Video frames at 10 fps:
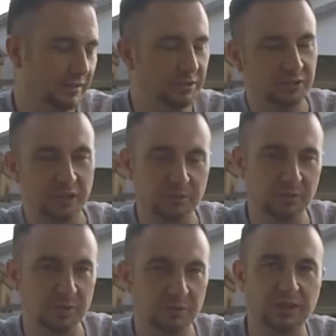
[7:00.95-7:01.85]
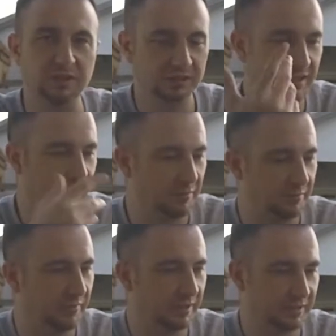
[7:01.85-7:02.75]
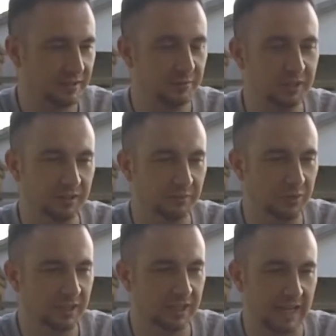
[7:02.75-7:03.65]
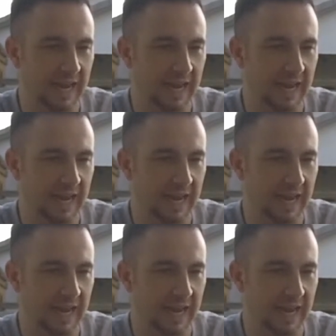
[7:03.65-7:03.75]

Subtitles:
It'll come to me, but he looks like one of the